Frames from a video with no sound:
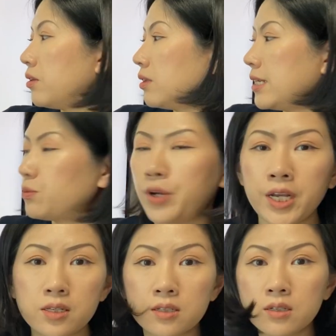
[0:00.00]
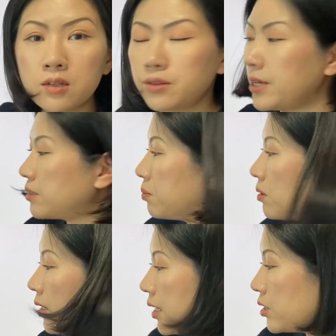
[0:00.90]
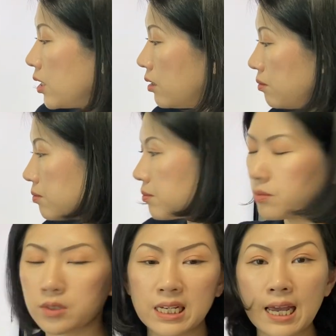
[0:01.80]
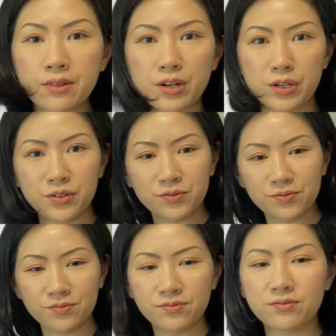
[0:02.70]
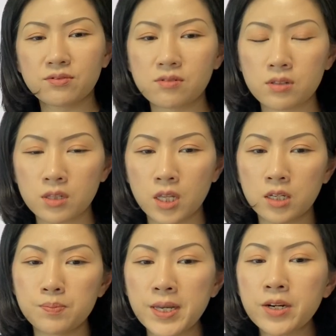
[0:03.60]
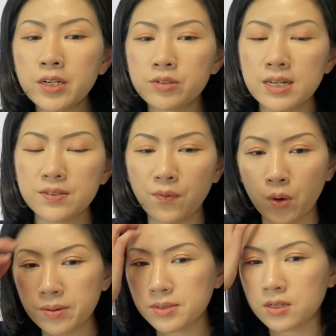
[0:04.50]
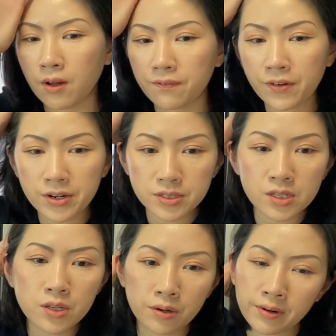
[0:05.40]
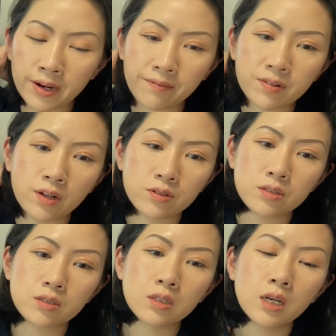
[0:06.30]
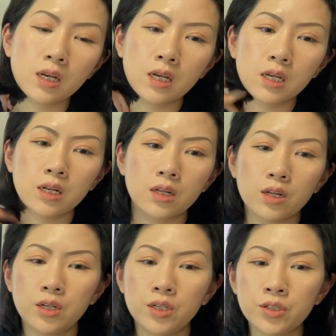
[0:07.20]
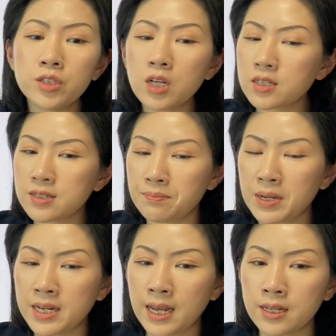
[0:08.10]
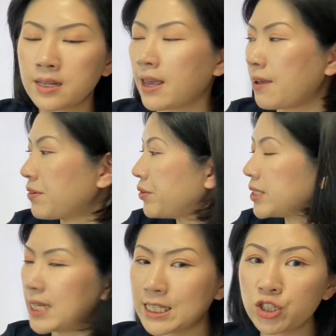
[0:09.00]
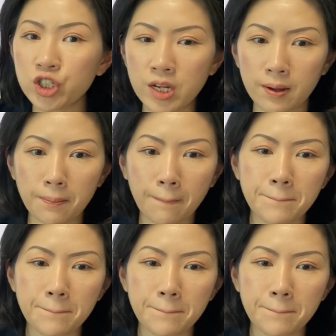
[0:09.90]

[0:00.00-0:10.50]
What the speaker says: Let's read the explanation together. The speaker transforms the first interrogative clause, who doesn't mediate every relationship,